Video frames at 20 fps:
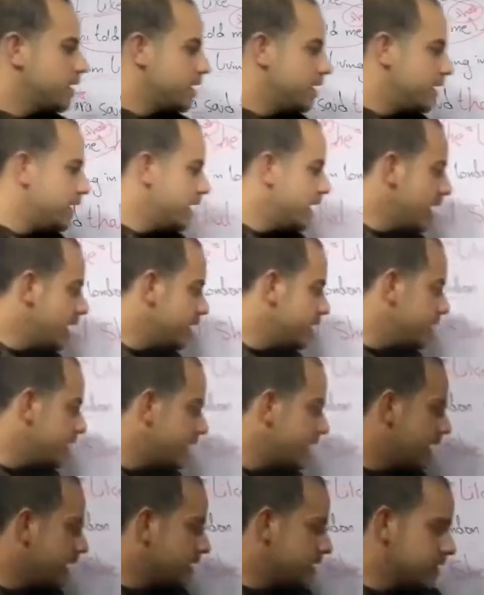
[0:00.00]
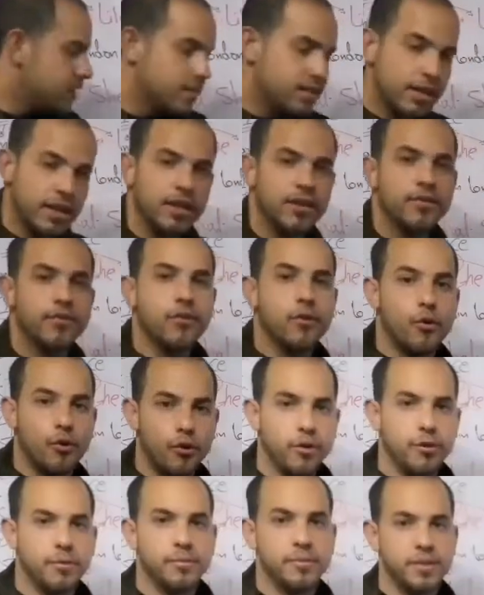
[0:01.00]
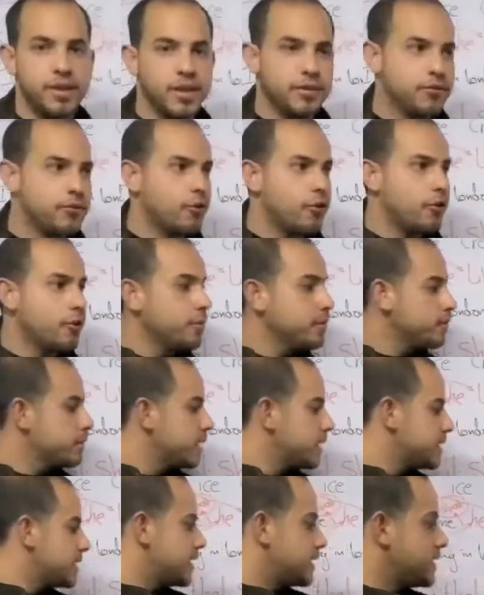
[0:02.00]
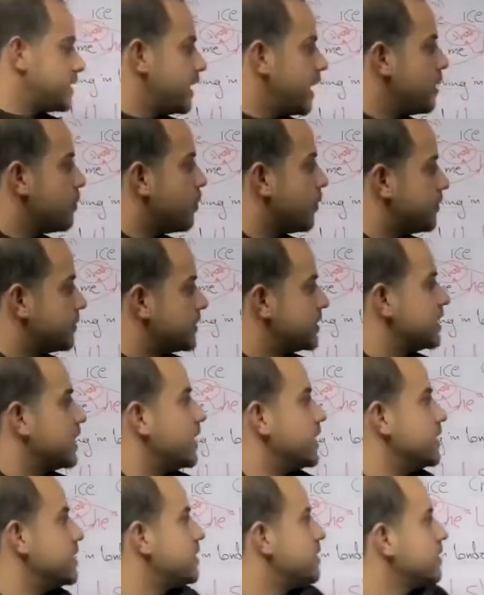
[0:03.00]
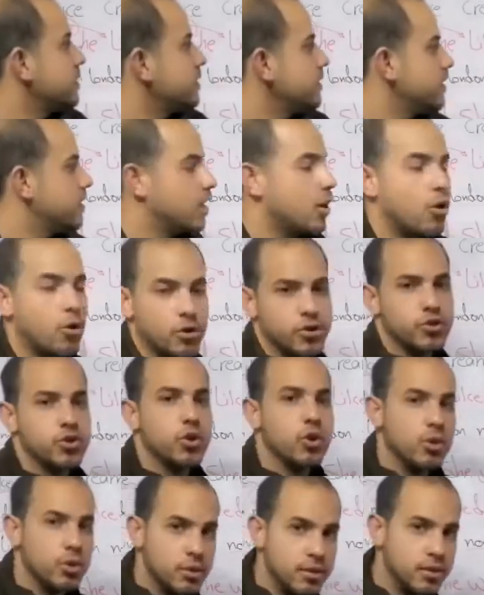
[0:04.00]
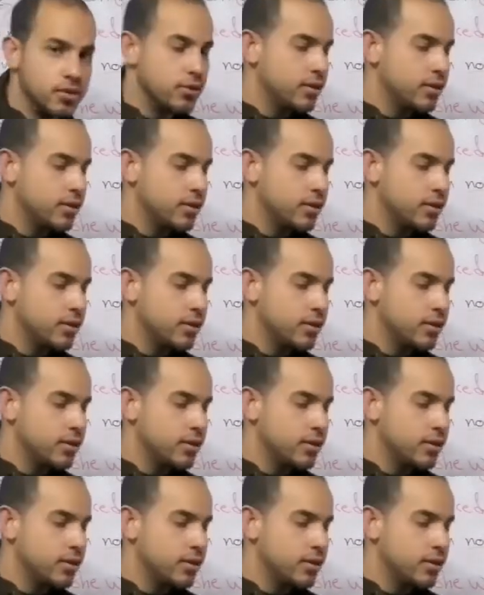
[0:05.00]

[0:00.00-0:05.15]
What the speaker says: Nadia informed. Informed is the same of said or told.